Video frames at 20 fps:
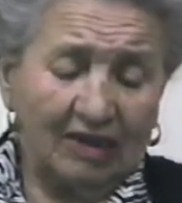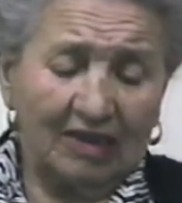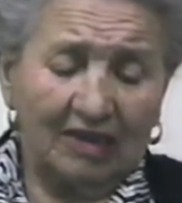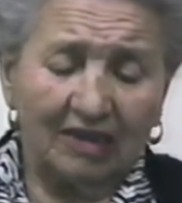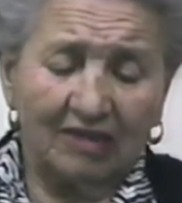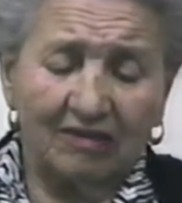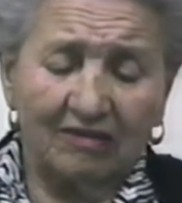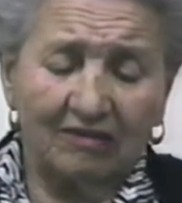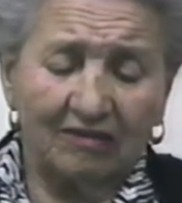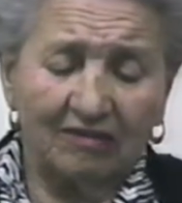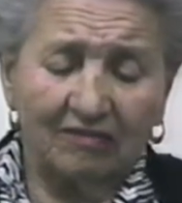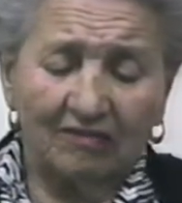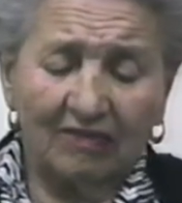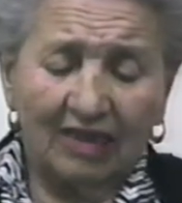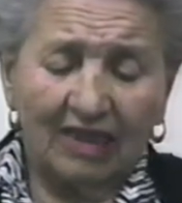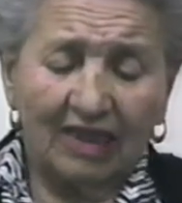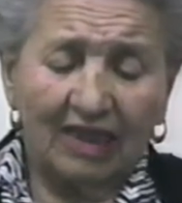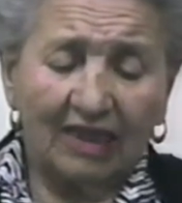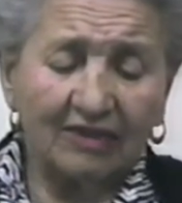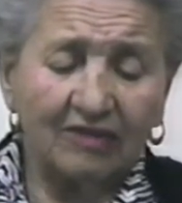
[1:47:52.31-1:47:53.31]
And
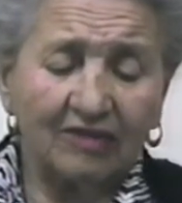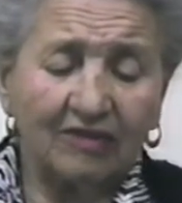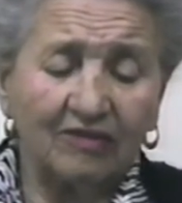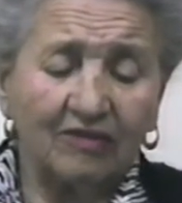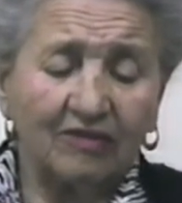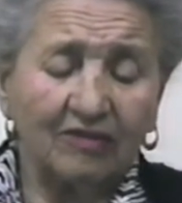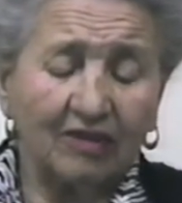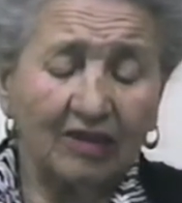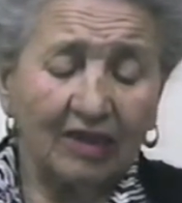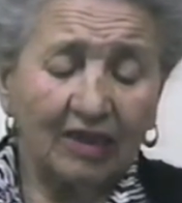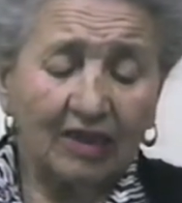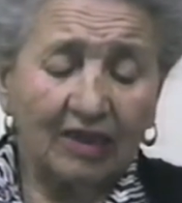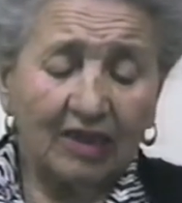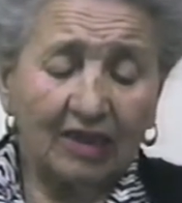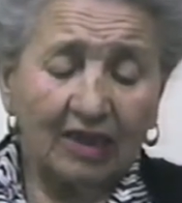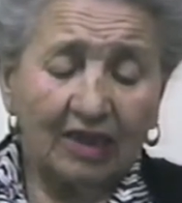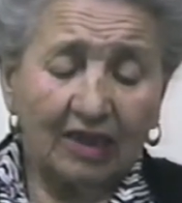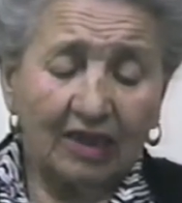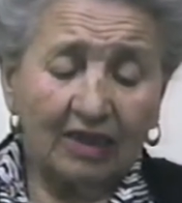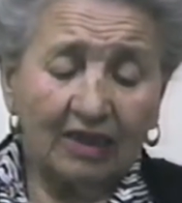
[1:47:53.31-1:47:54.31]
I didn't,
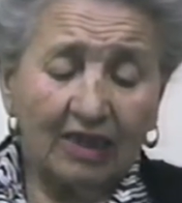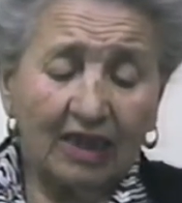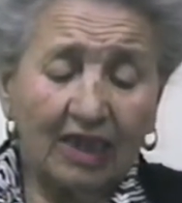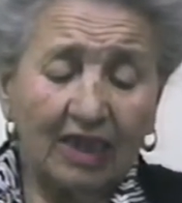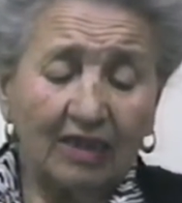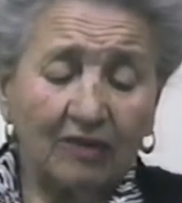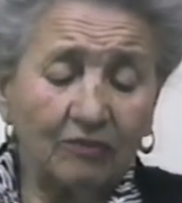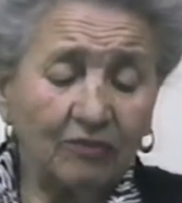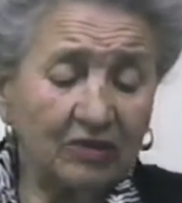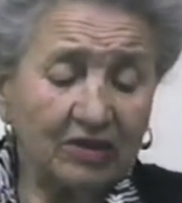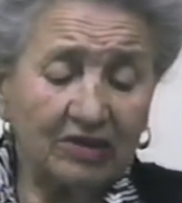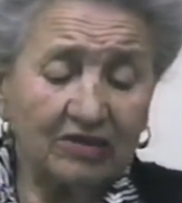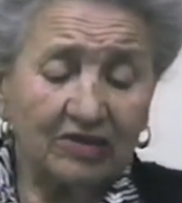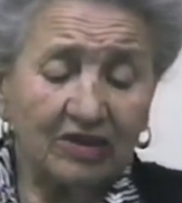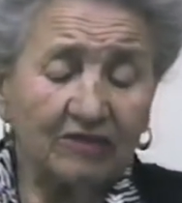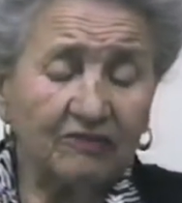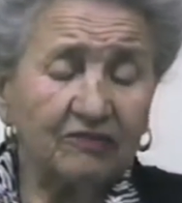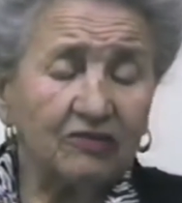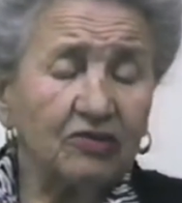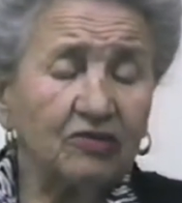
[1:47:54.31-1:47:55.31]
I
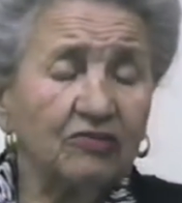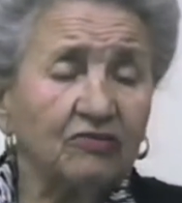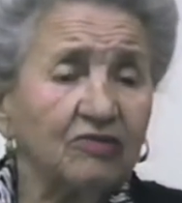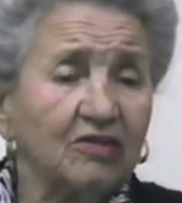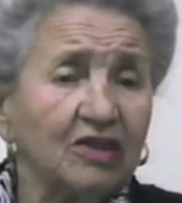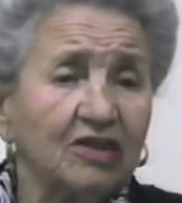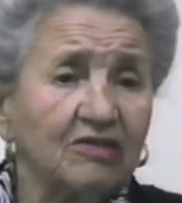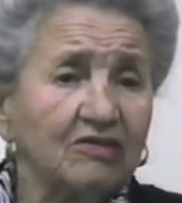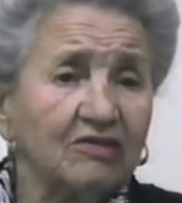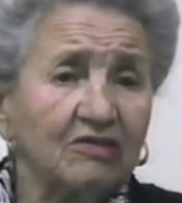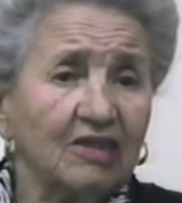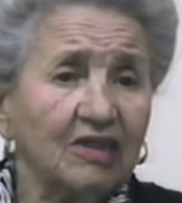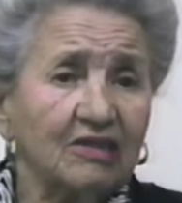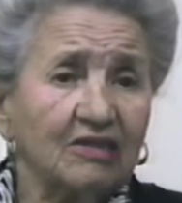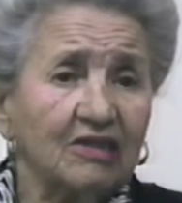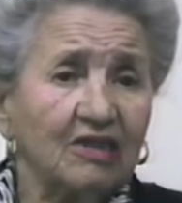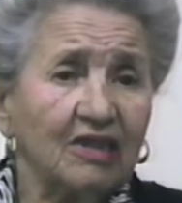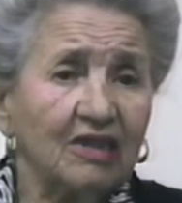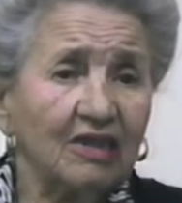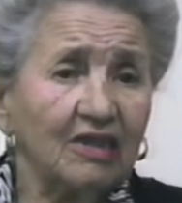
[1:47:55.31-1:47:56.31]
went even to teach
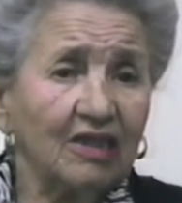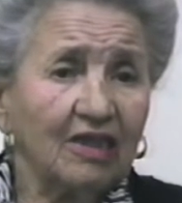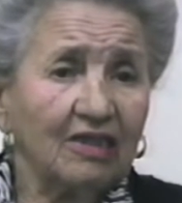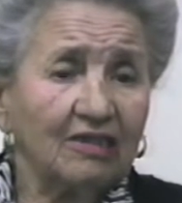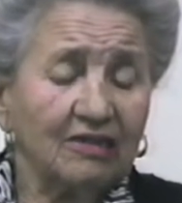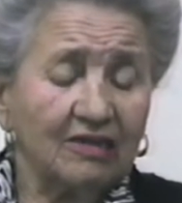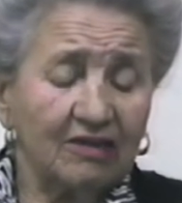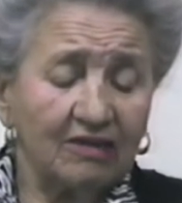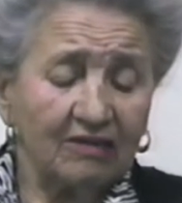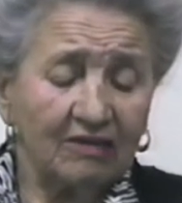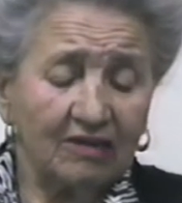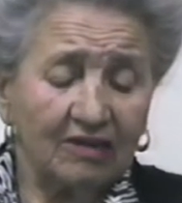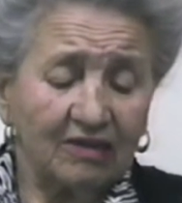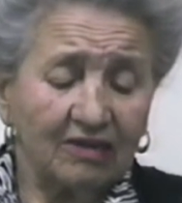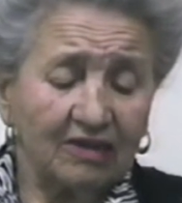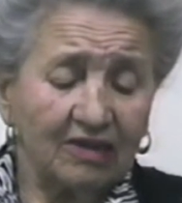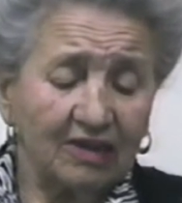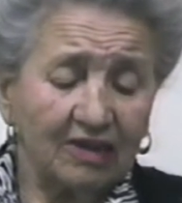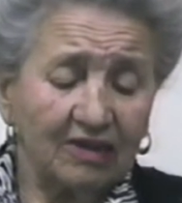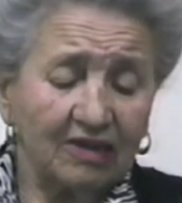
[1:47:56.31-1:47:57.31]
that day. I didn't
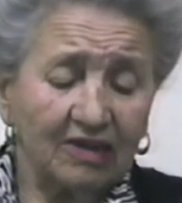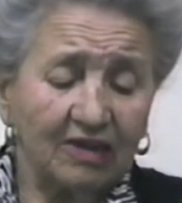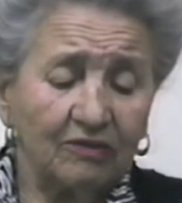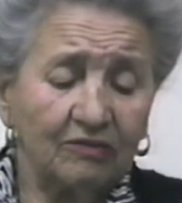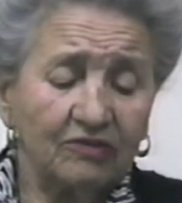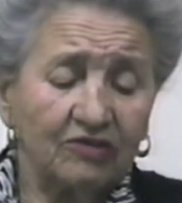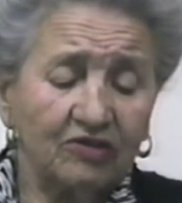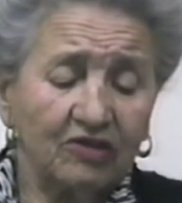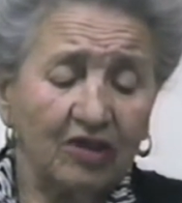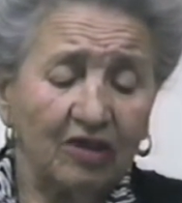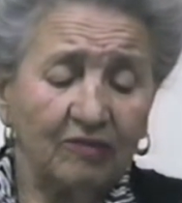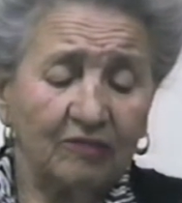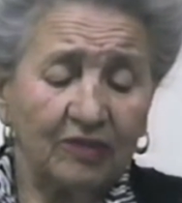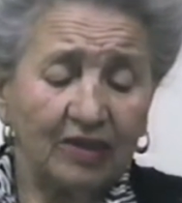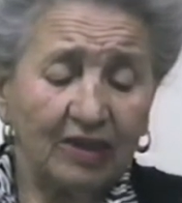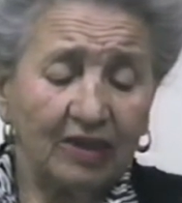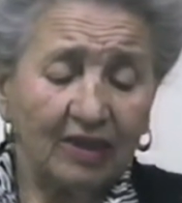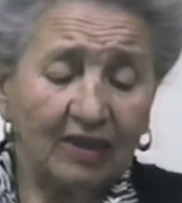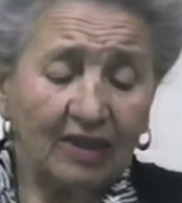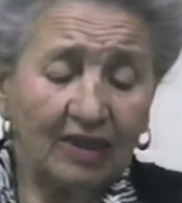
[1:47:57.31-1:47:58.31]
think he was
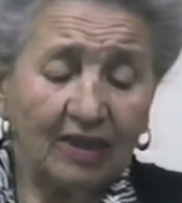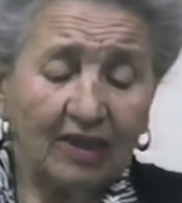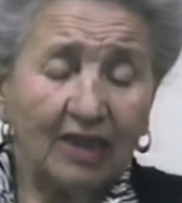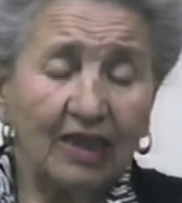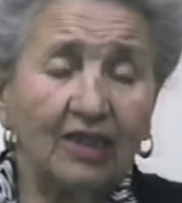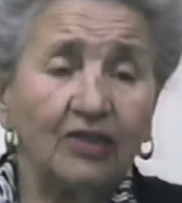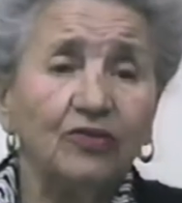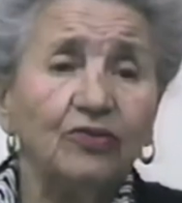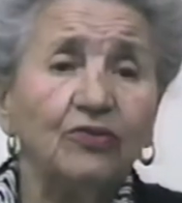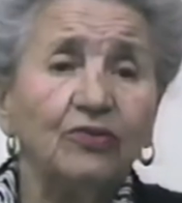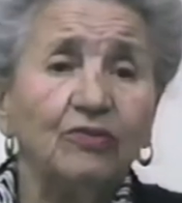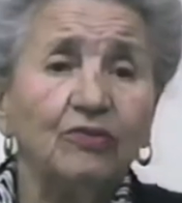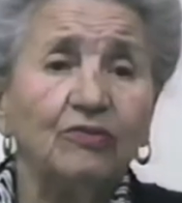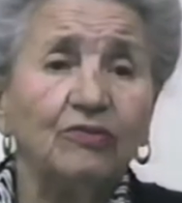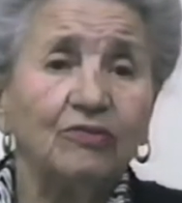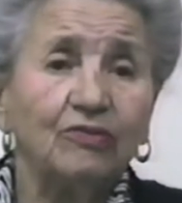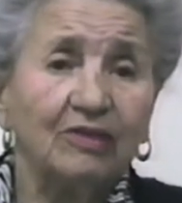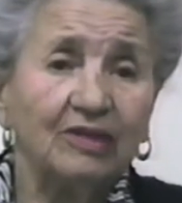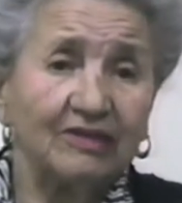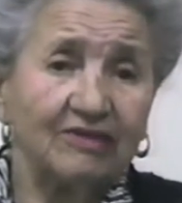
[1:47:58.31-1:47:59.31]
coming. And you
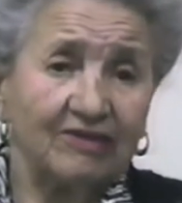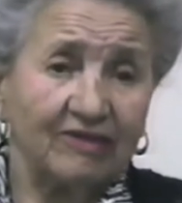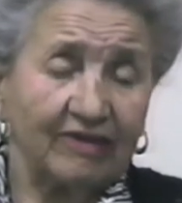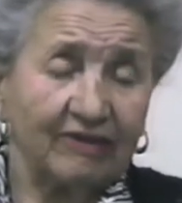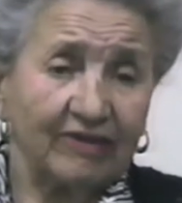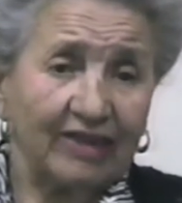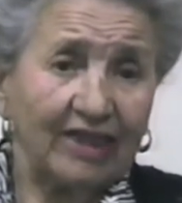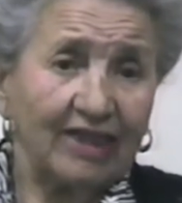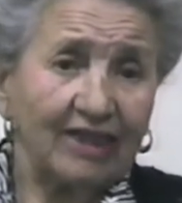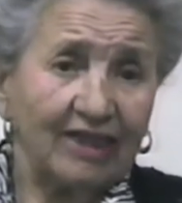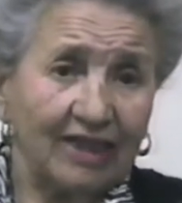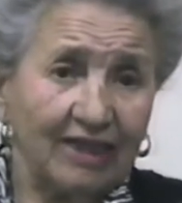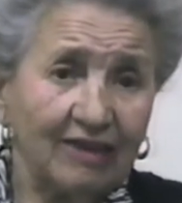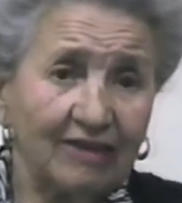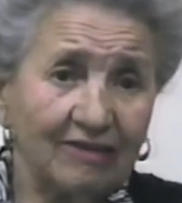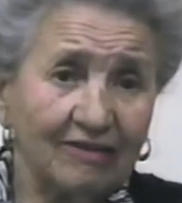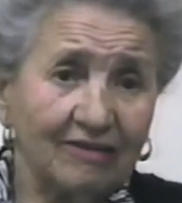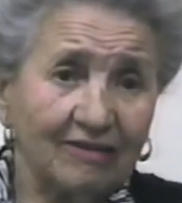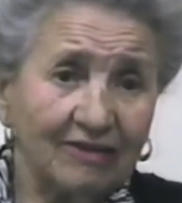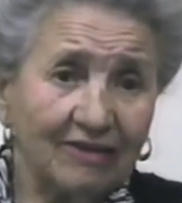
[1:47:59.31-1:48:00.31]
and Zarella,
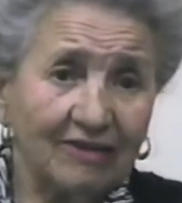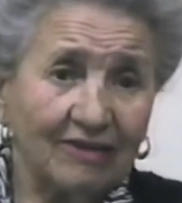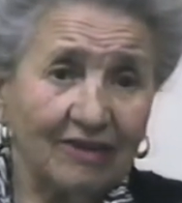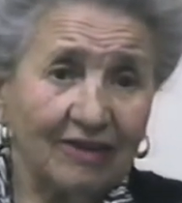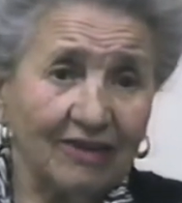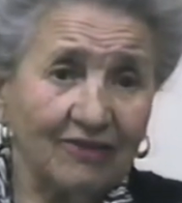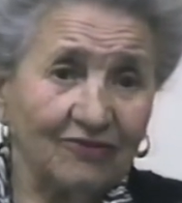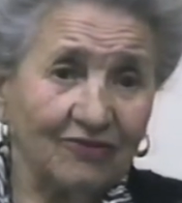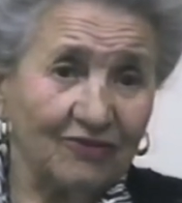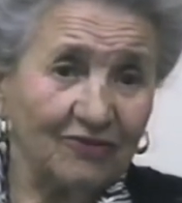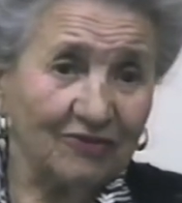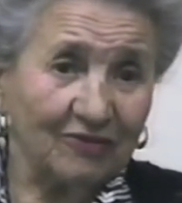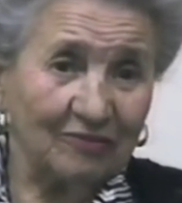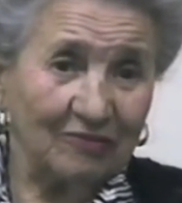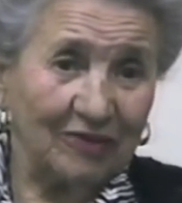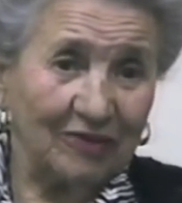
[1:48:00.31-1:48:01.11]
as you